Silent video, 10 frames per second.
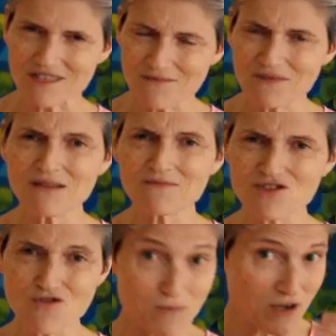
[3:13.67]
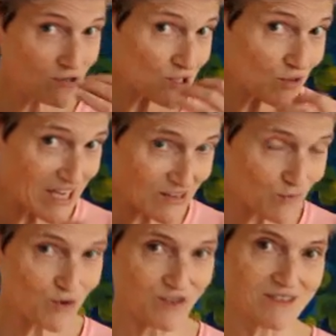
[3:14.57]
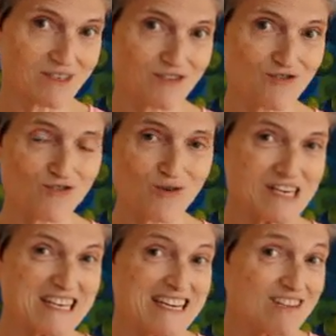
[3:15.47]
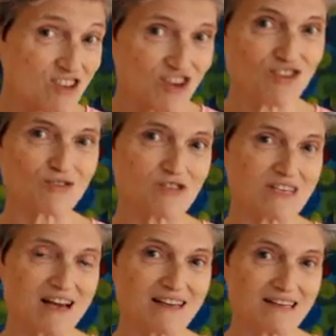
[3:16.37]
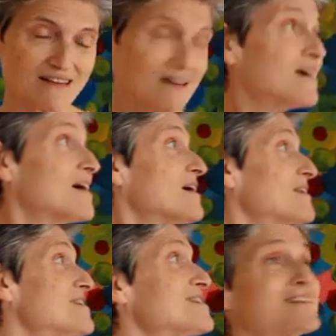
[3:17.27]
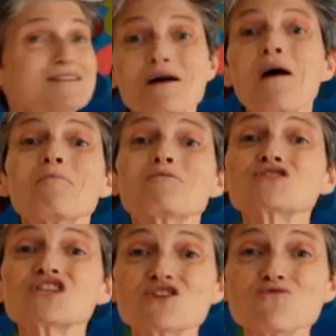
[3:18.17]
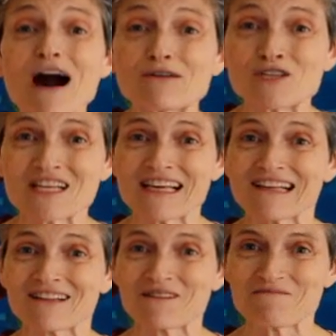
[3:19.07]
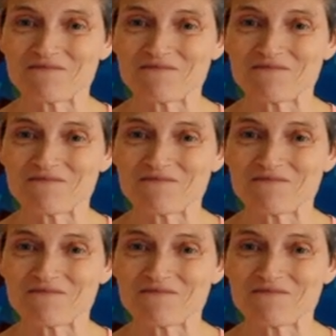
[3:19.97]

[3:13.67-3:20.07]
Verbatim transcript: Sometimes Scorpios look inwards. You're quite an internal sign. This is pushing you out a little.